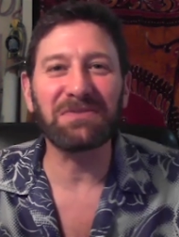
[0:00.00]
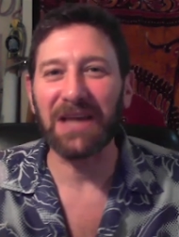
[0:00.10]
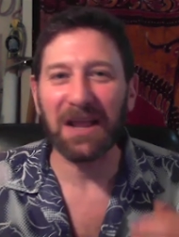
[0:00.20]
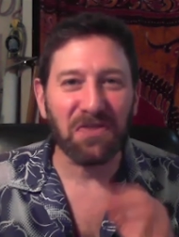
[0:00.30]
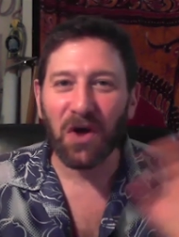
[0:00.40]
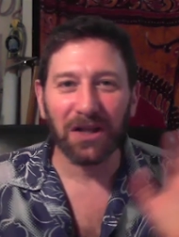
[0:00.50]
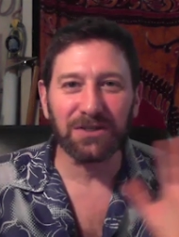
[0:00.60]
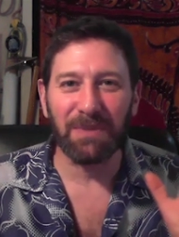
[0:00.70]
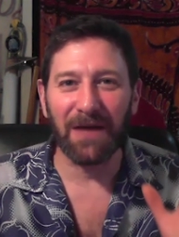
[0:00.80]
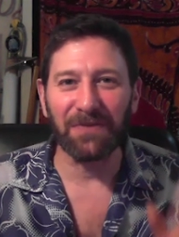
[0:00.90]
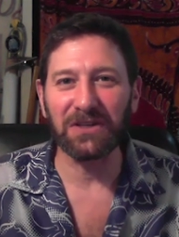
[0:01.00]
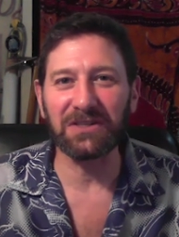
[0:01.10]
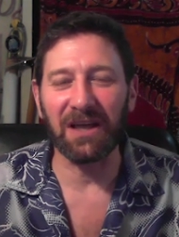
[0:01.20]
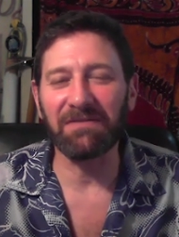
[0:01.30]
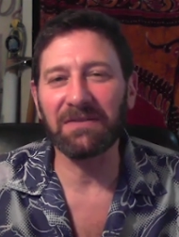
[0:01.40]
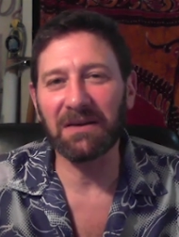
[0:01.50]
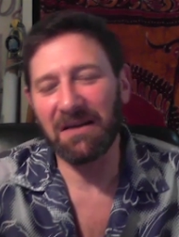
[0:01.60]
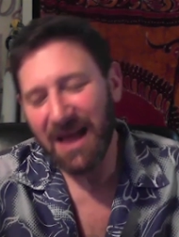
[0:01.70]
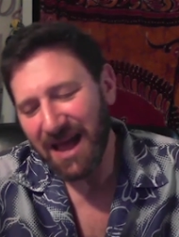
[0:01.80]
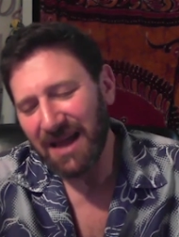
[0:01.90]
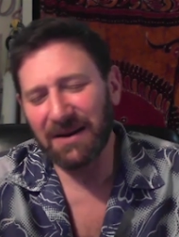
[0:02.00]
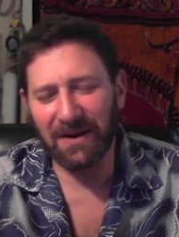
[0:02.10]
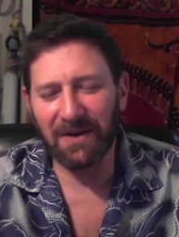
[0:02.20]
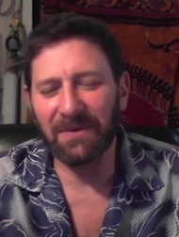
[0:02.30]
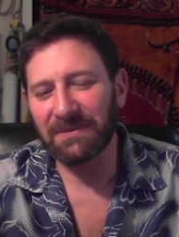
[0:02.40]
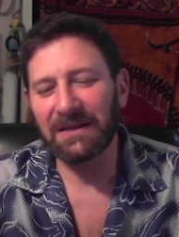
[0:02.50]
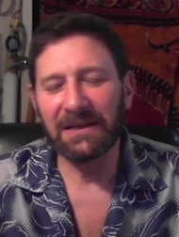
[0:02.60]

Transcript: second thoughts about this stuff and you go yeah you know